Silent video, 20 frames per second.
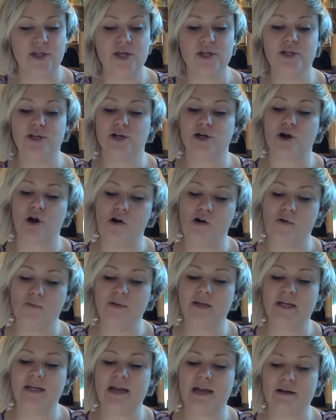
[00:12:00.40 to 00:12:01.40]
Your
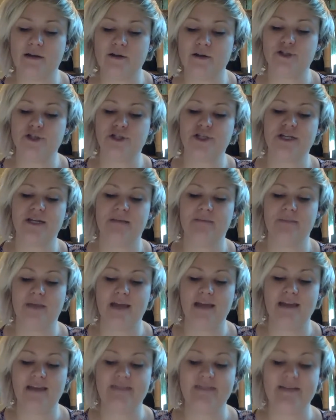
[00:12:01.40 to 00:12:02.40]
calming energy may
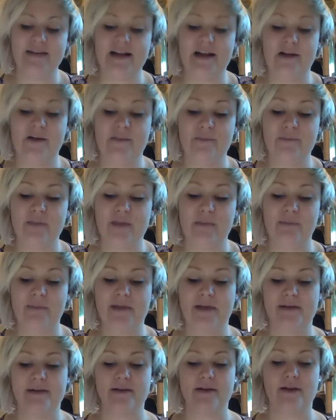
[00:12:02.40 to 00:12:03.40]
even help them let
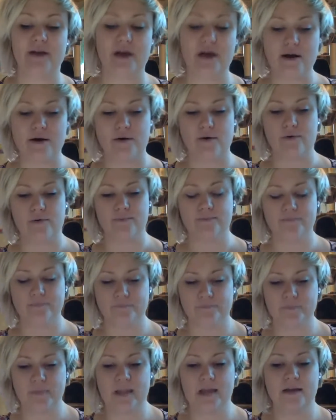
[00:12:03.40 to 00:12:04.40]
go.
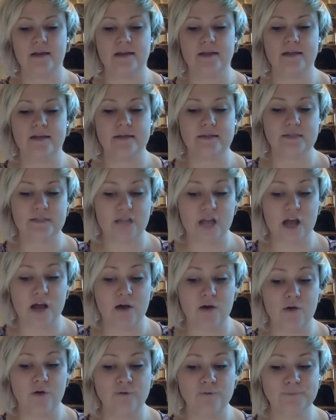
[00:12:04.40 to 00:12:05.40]

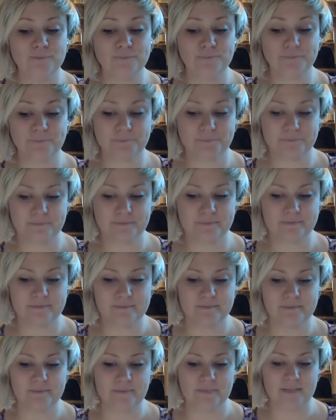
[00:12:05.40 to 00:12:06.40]
So,
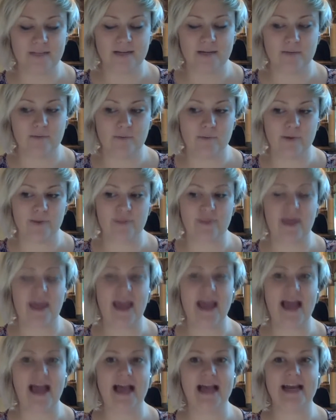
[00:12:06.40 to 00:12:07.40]
with
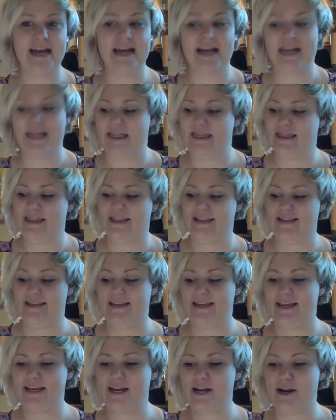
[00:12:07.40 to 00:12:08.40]
that, I
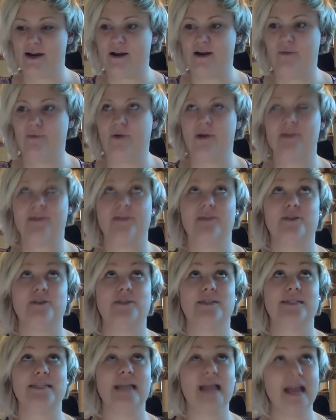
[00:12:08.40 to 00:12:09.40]
hear what they're
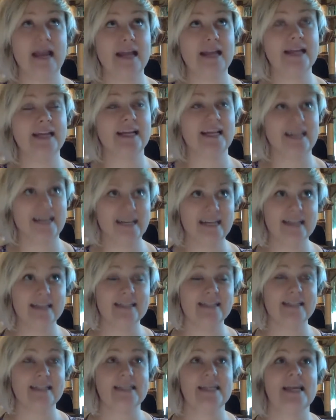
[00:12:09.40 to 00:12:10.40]
saying
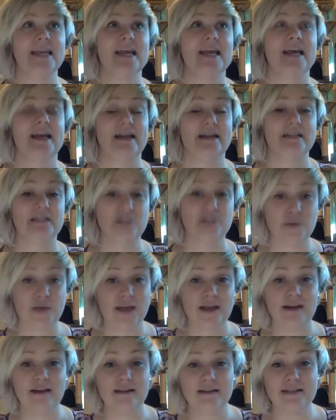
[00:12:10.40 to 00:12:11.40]
is it's okay
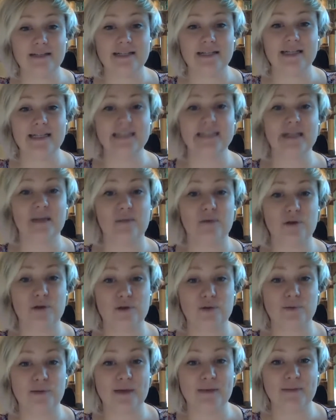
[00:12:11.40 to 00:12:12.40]
to listen to someone who
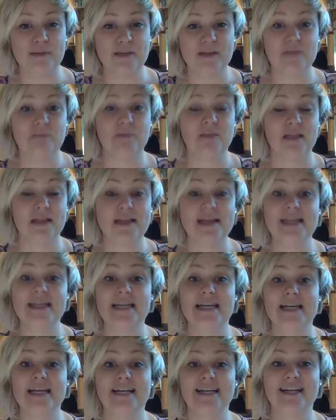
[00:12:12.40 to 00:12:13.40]
might be
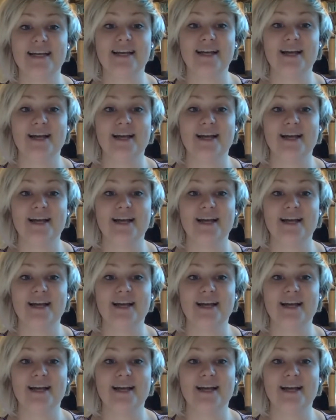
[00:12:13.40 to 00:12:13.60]
complaining,